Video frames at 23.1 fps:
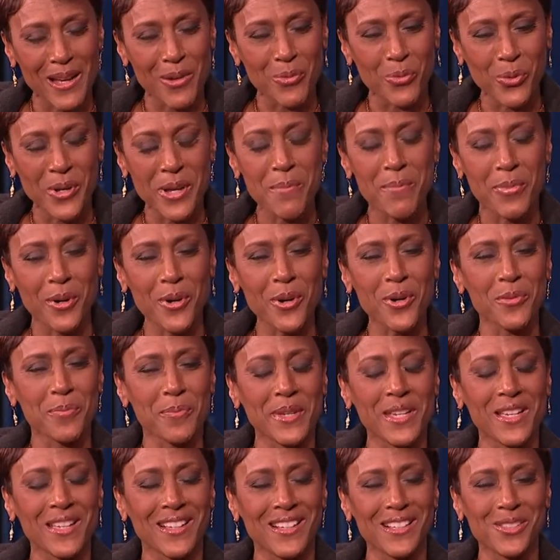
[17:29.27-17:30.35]
rebirth,
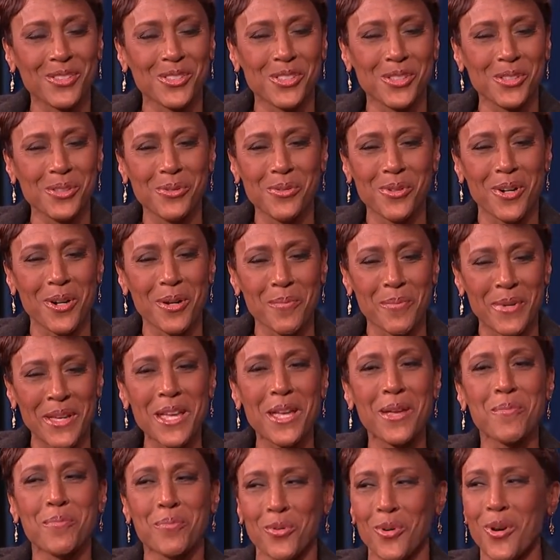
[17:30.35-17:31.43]
because you are
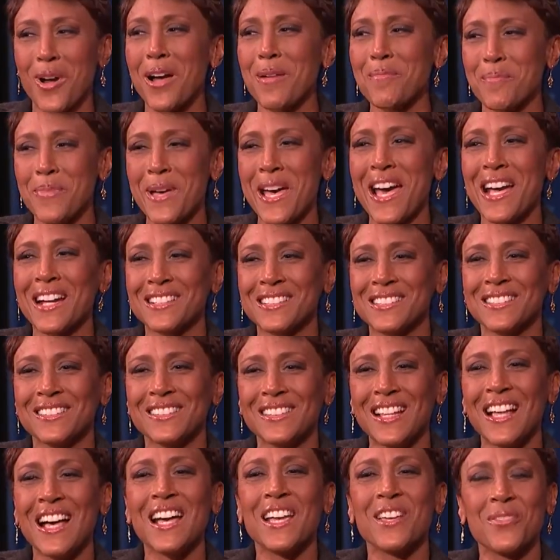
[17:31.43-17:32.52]
being brought back to
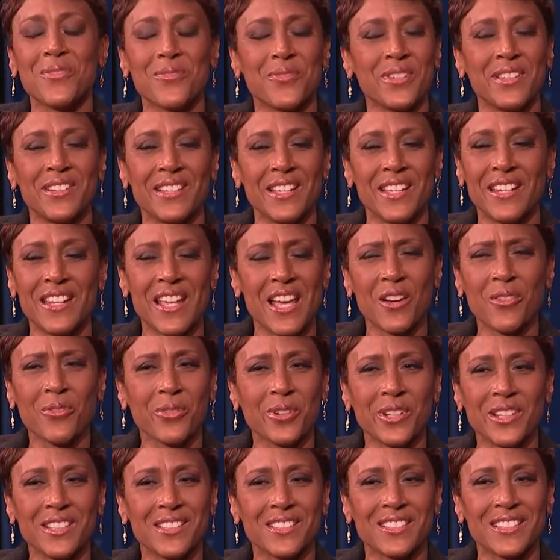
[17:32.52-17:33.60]
life in
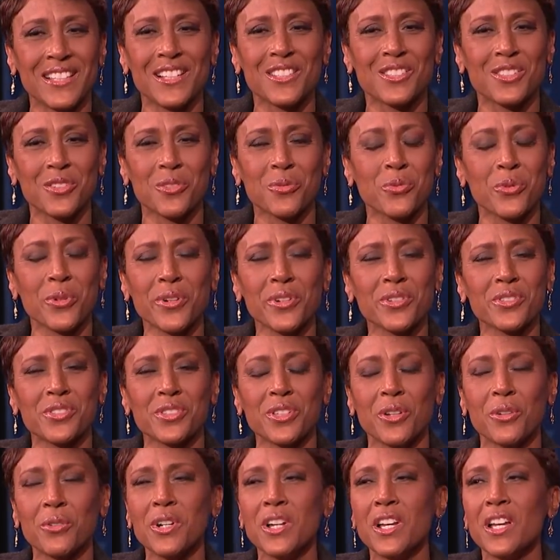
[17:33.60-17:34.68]
every sense of the word. So